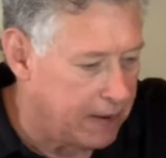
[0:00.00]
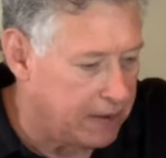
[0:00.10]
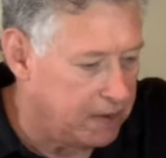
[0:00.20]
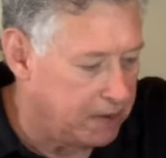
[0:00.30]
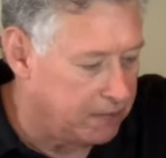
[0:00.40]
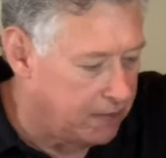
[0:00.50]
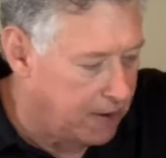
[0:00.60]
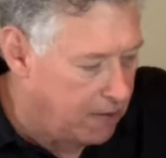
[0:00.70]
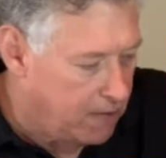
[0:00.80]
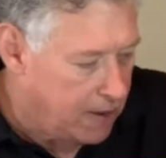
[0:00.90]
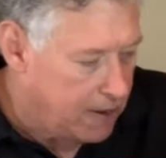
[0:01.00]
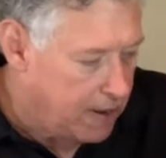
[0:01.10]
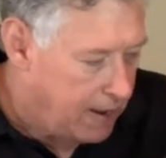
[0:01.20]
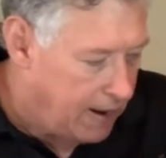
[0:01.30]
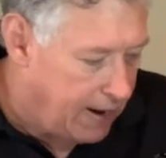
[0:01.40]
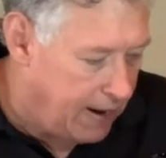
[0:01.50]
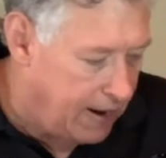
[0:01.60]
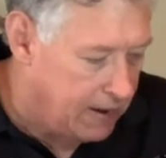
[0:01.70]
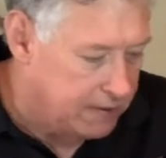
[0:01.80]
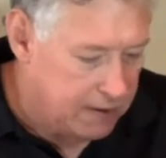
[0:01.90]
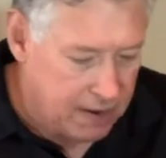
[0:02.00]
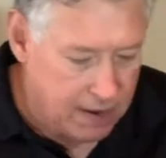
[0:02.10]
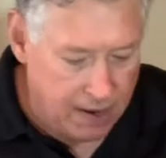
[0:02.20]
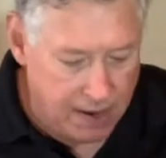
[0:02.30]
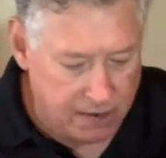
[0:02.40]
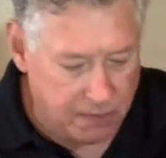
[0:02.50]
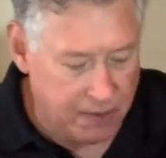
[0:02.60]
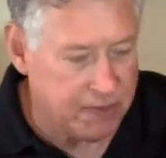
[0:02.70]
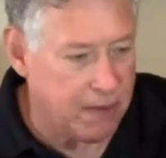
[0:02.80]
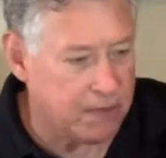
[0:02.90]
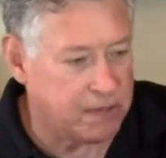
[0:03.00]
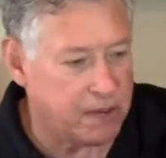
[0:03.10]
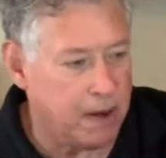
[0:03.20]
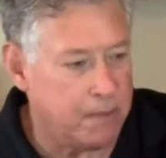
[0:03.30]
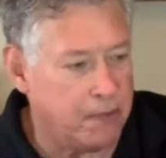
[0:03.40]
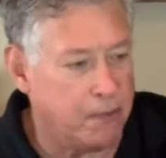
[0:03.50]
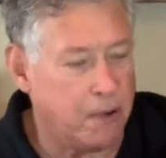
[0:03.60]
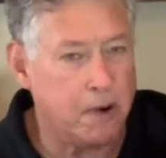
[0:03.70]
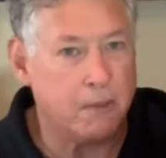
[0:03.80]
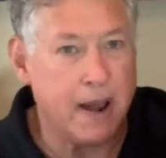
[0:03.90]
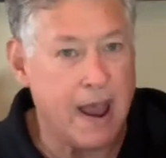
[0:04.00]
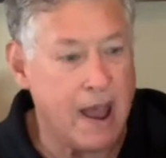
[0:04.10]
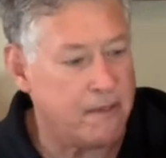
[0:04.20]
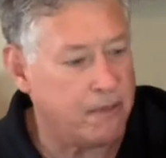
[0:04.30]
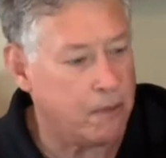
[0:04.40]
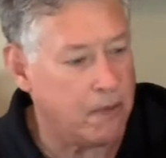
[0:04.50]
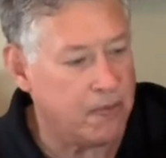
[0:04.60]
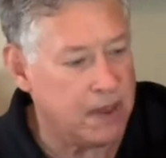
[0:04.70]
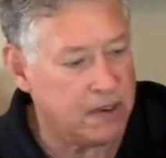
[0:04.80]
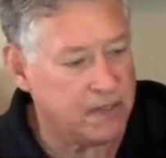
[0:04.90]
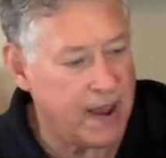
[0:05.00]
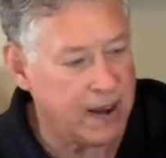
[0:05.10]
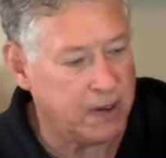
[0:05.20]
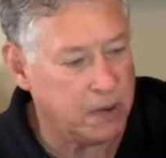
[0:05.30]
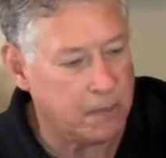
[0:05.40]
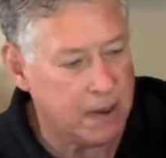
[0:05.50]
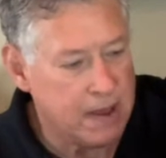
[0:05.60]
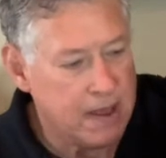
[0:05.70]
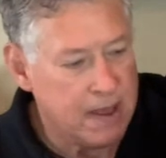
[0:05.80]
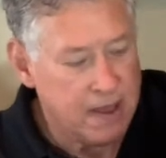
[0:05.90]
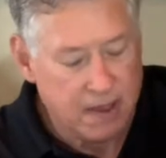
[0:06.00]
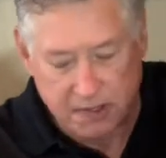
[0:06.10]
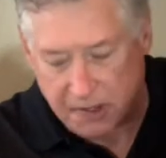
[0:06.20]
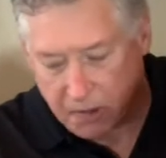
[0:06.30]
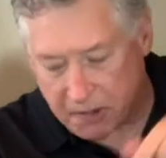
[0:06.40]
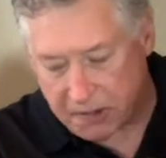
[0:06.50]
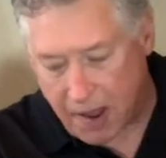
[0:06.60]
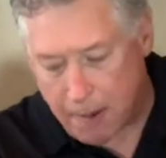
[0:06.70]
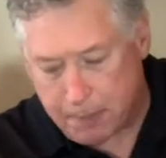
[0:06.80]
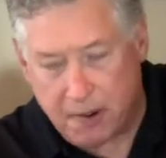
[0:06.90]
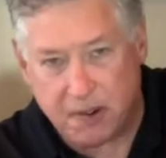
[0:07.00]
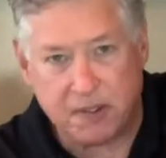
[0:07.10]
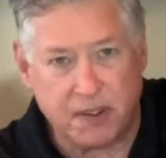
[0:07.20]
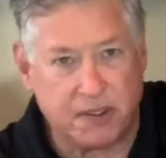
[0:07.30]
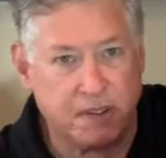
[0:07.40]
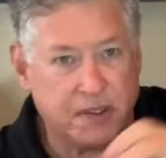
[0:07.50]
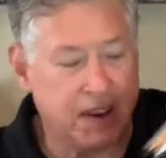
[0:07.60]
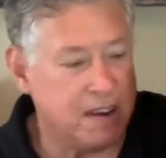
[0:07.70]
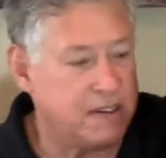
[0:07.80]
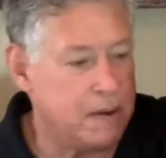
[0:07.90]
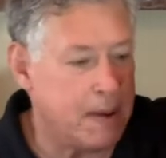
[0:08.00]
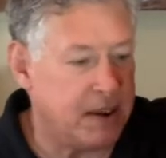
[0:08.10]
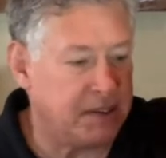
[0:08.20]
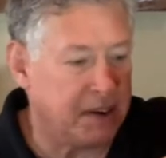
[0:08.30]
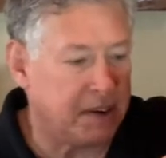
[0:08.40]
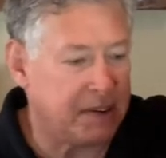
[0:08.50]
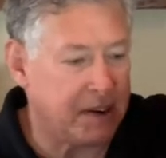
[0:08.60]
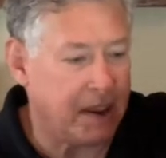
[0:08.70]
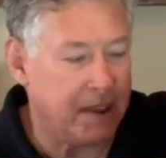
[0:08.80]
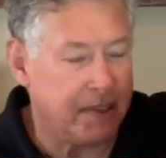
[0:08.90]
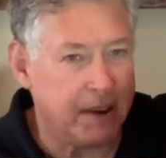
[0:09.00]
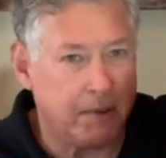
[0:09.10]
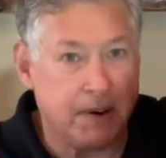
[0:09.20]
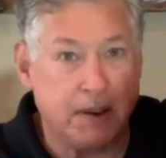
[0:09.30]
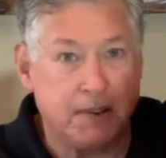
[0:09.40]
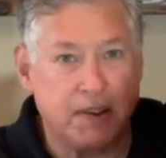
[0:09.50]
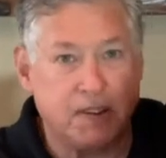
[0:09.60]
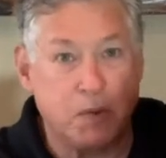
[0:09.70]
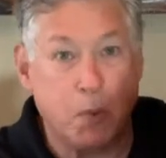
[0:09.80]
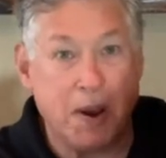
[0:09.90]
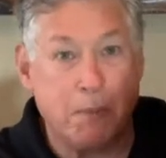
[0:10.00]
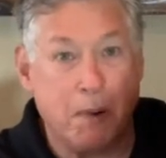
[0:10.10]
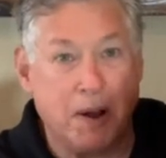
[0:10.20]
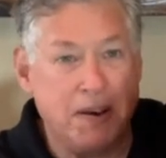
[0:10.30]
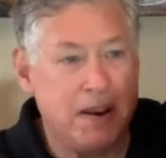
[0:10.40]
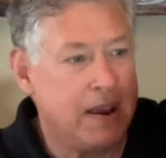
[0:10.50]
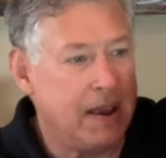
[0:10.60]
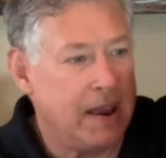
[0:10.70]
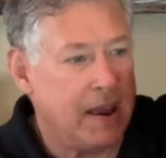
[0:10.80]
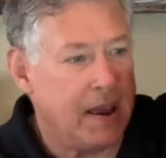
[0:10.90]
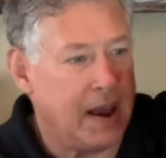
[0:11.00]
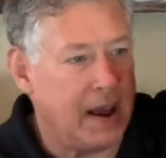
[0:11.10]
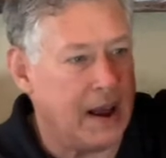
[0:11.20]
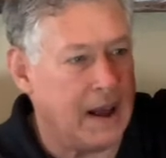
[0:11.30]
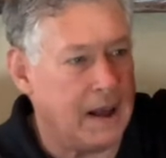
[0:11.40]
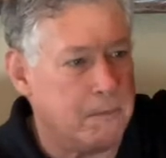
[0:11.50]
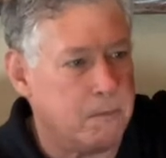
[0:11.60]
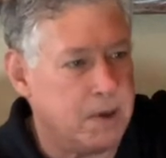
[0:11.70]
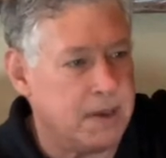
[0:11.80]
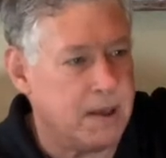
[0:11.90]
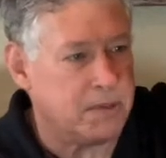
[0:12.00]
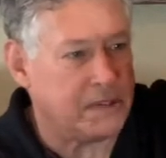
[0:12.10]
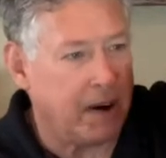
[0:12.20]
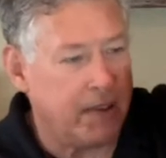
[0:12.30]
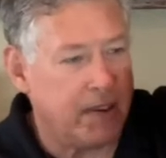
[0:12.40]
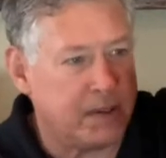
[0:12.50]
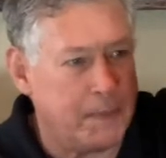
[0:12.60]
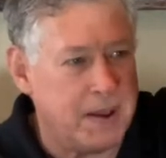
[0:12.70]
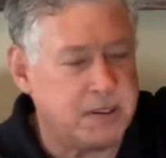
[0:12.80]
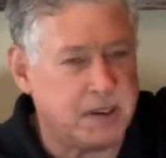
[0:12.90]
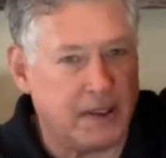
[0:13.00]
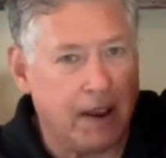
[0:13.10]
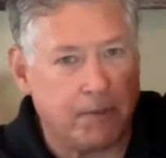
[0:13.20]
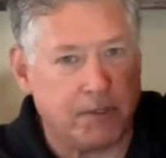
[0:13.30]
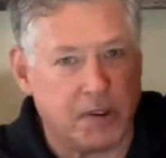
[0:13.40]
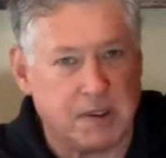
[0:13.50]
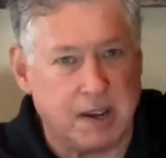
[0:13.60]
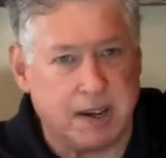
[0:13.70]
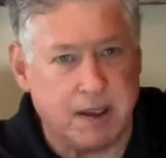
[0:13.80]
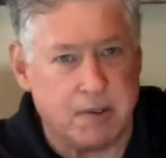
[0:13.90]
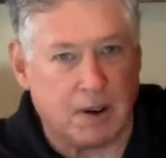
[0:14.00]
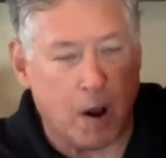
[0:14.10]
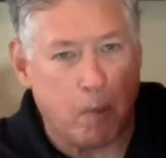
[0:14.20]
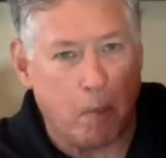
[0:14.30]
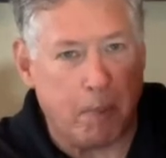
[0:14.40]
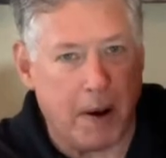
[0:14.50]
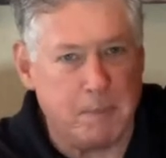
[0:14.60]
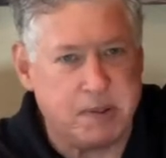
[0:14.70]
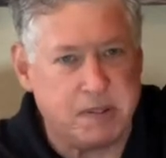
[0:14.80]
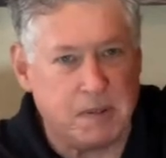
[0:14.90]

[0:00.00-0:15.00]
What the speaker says: in here for now. And as we've demonstrated before, we have these vacuum seal stoppers. This is the Easy Basics. I think we did this in week 1. We demonstrated this basically. I'm just going to give it a couple pumps.